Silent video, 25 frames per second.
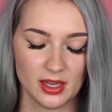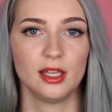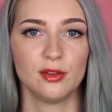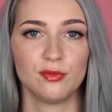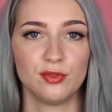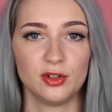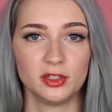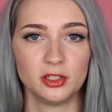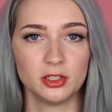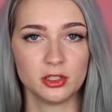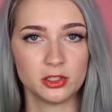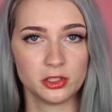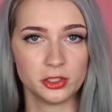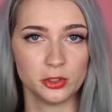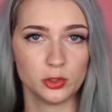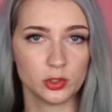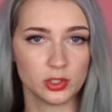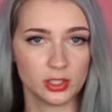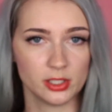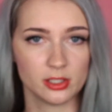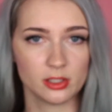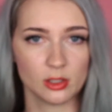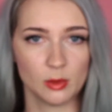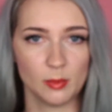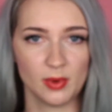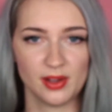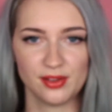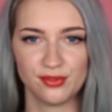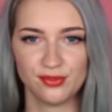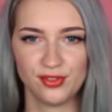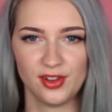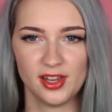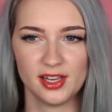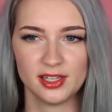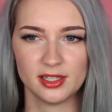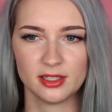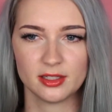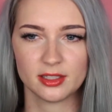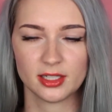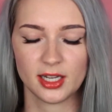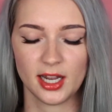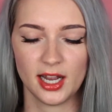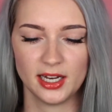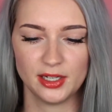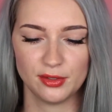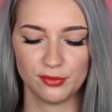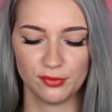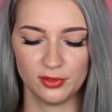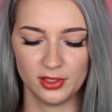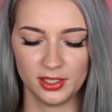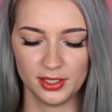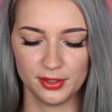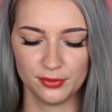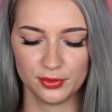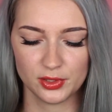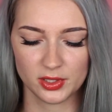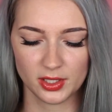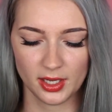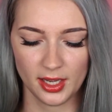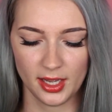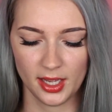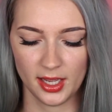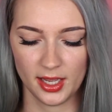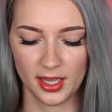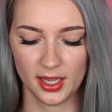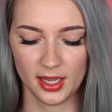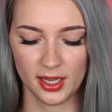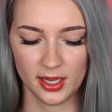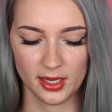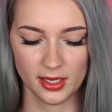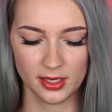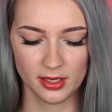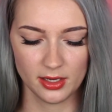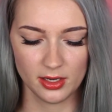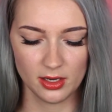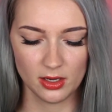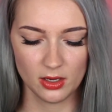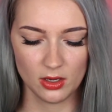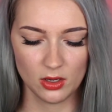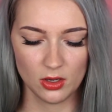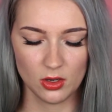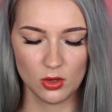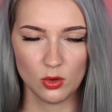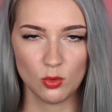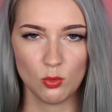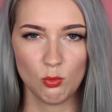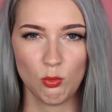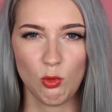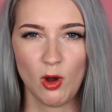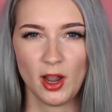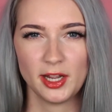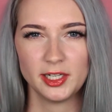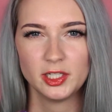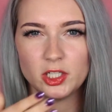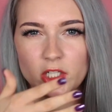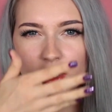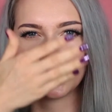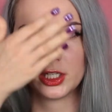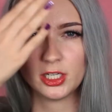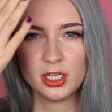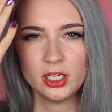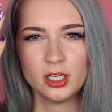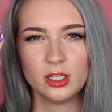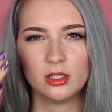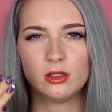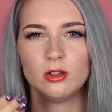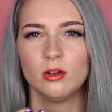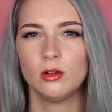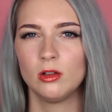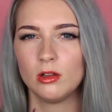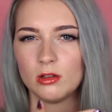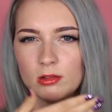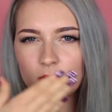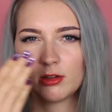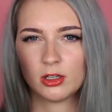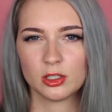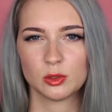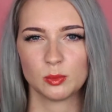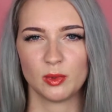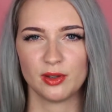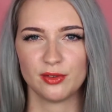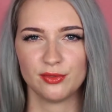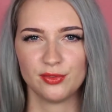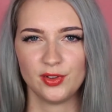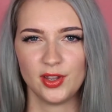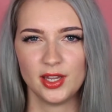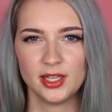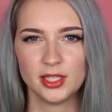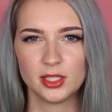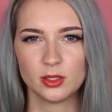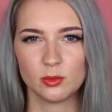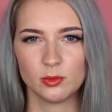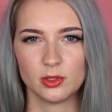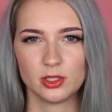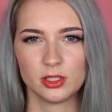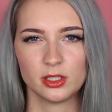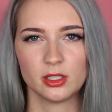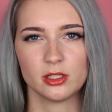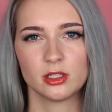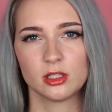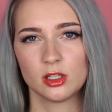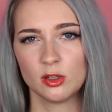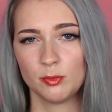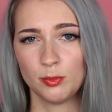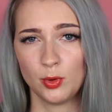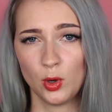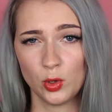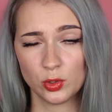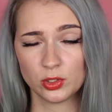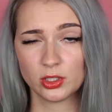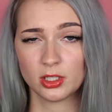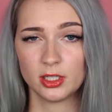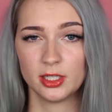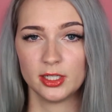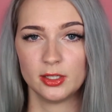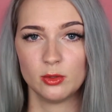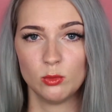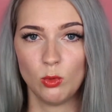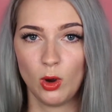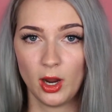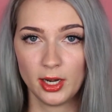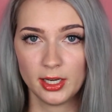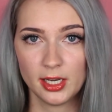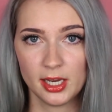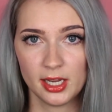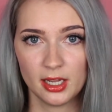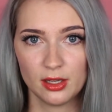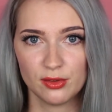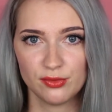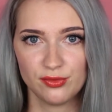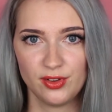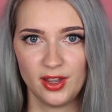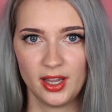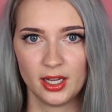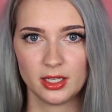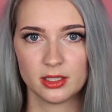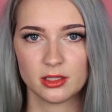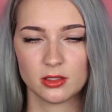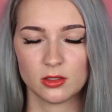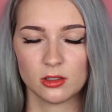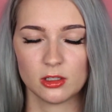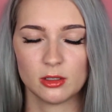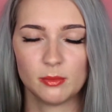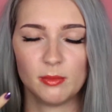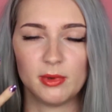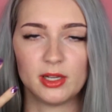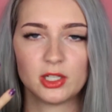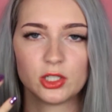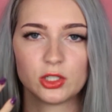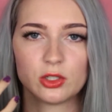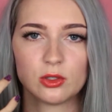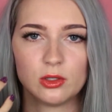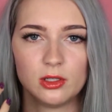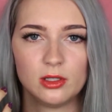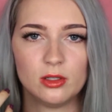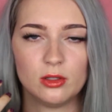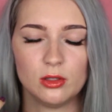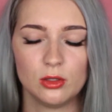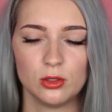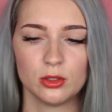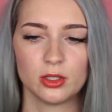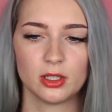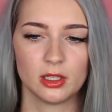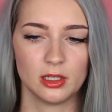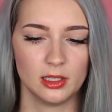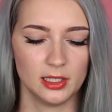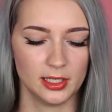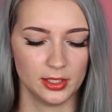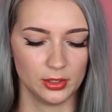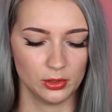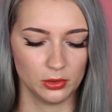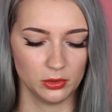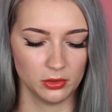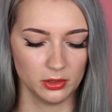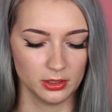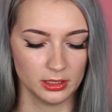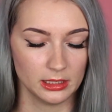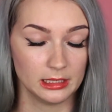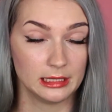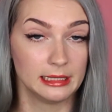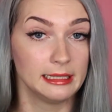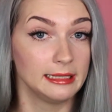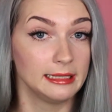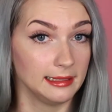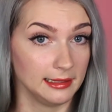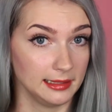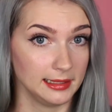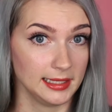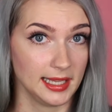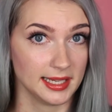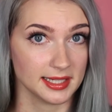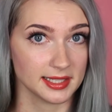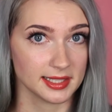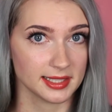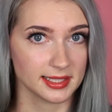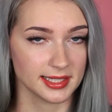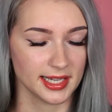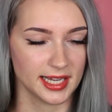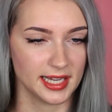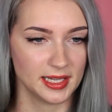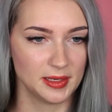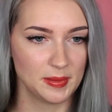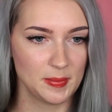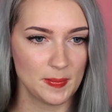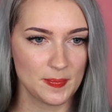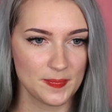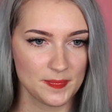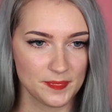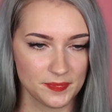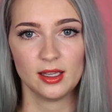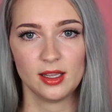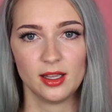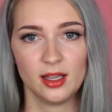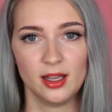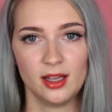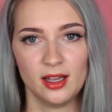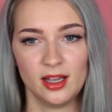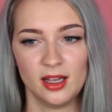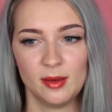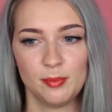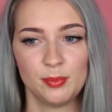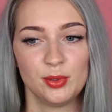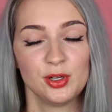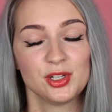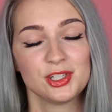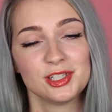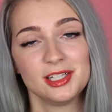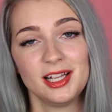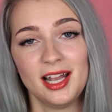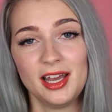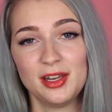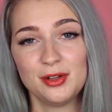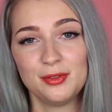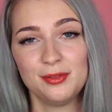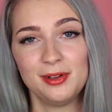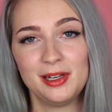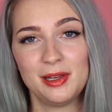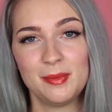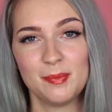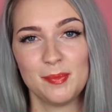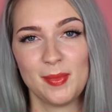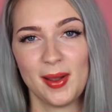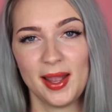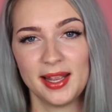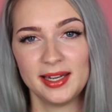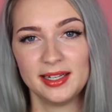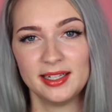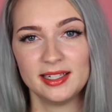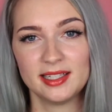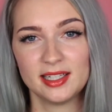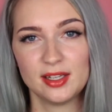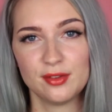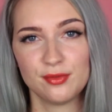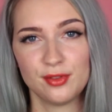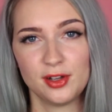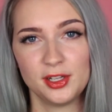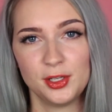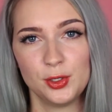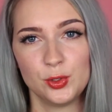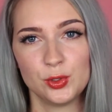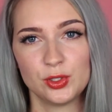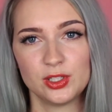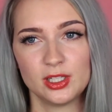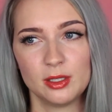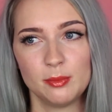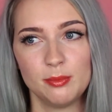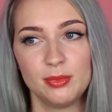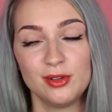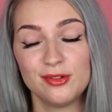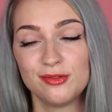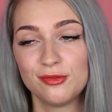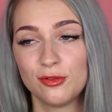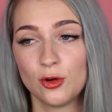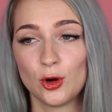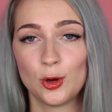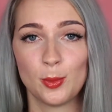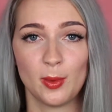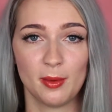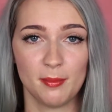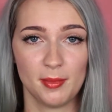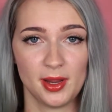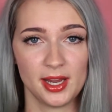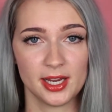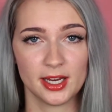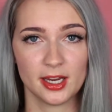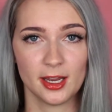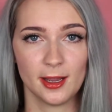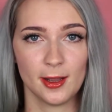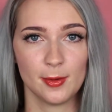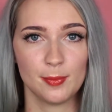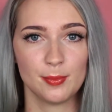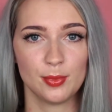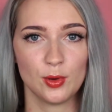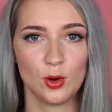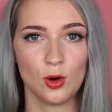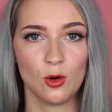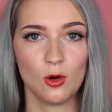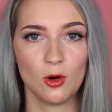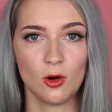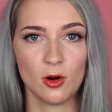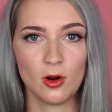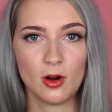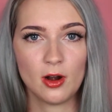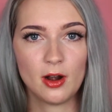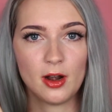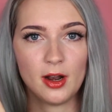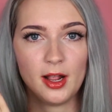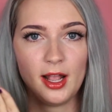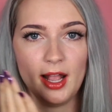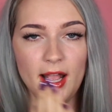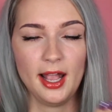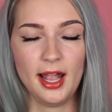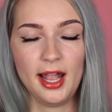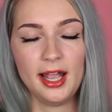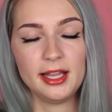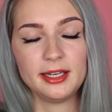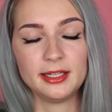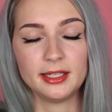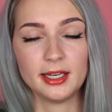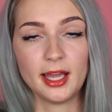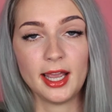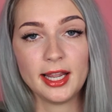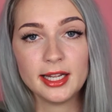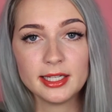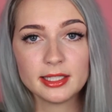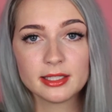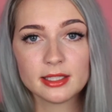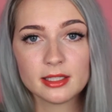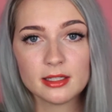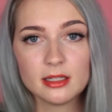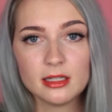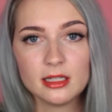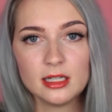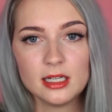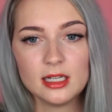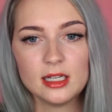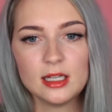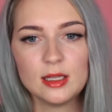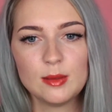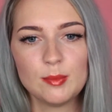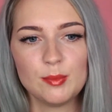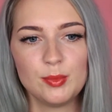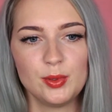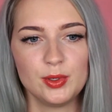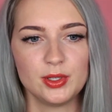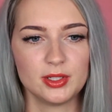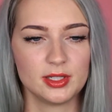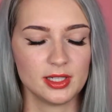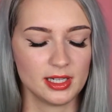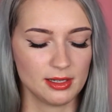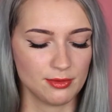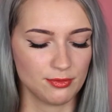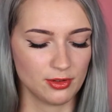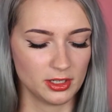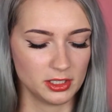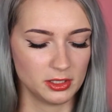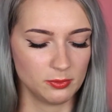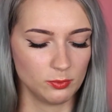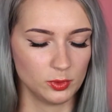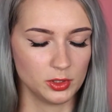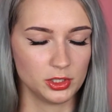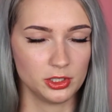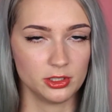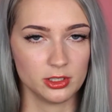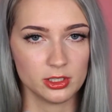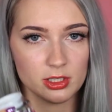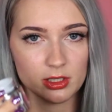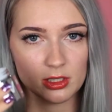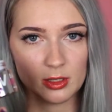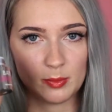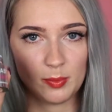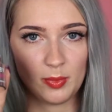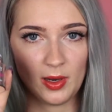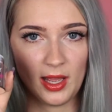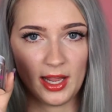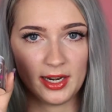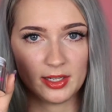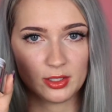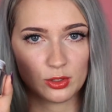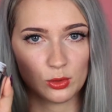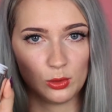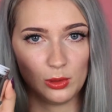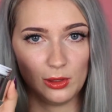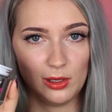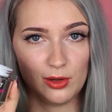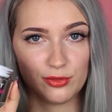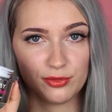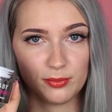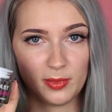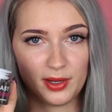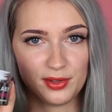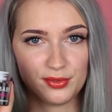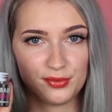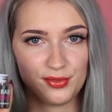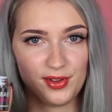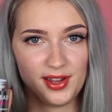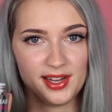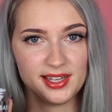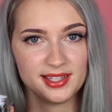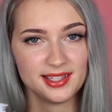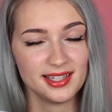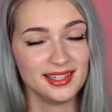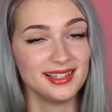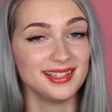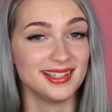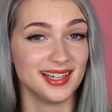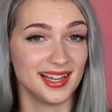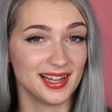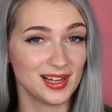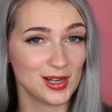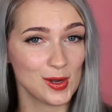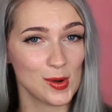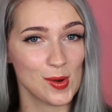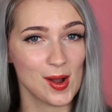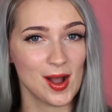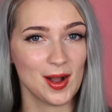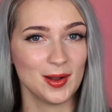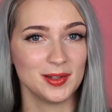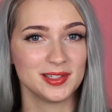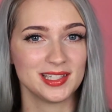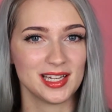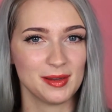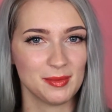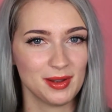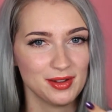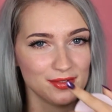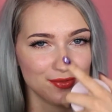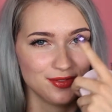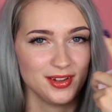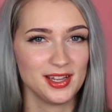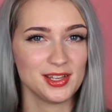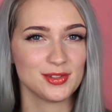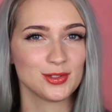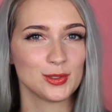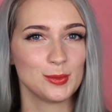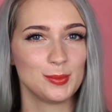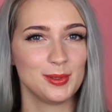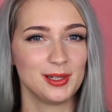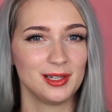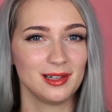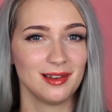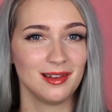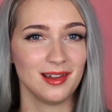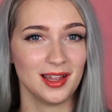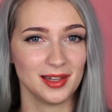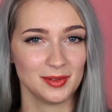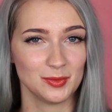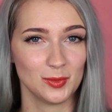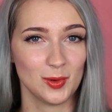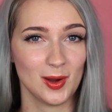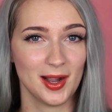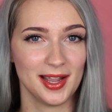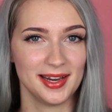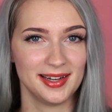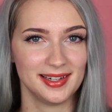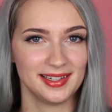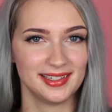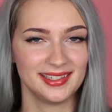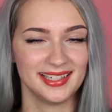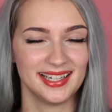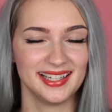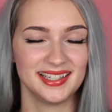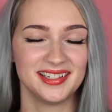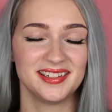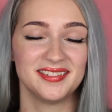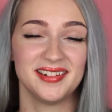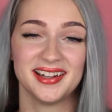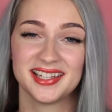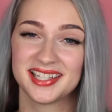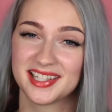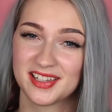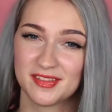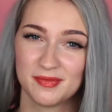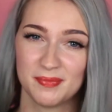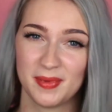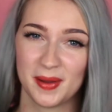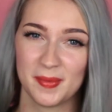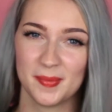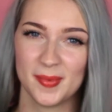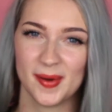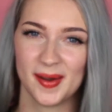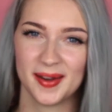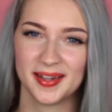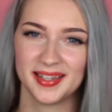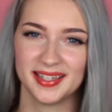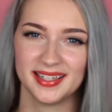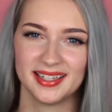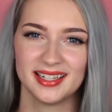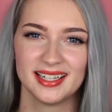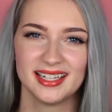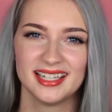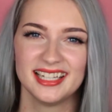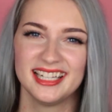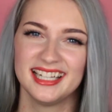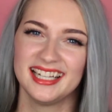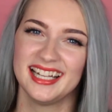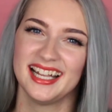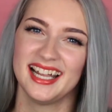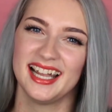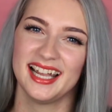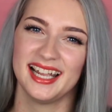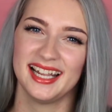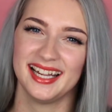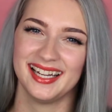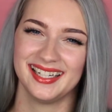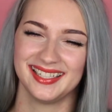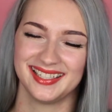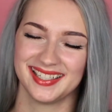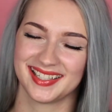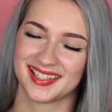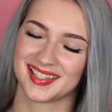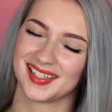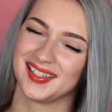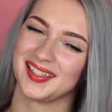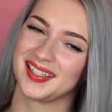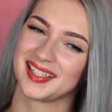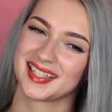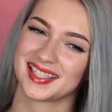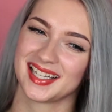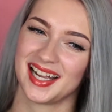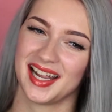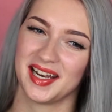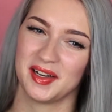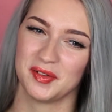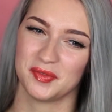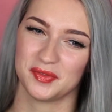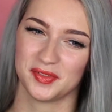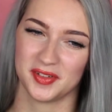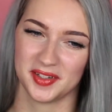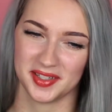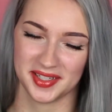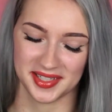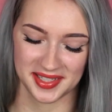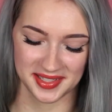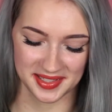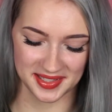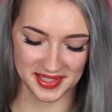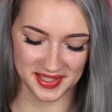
If I just use this on my face, it kind of leaves a white sheen all across my face, which is supposedly the whitening effect, so it makes you look a little less tan. Uh, personally, I don't really mind it if I use it before my makeup or at night, but if I would just apply this all over my face and then go out, and my face will be a lot wider than the rest of my body, it just looks kind of funny.